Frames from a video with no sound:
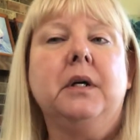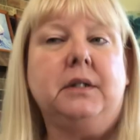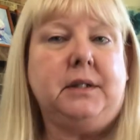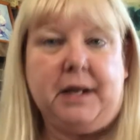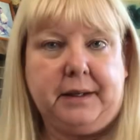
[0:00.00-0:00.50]

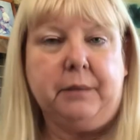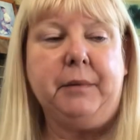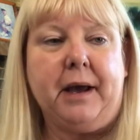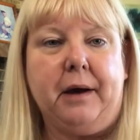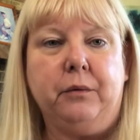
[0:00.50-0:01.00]
to take them
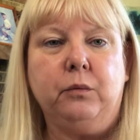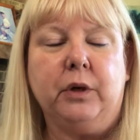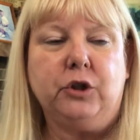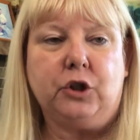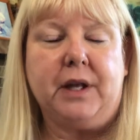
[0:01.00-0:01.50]
down,
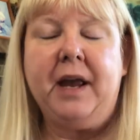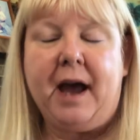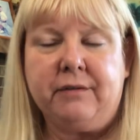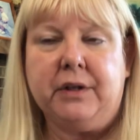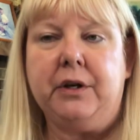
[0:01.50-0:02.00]
which they
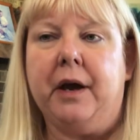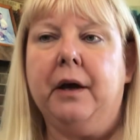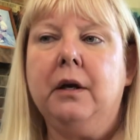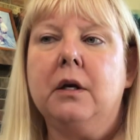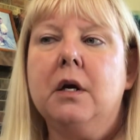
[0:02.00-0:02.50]
haven't
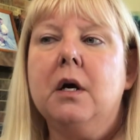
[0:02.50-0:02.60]
yet.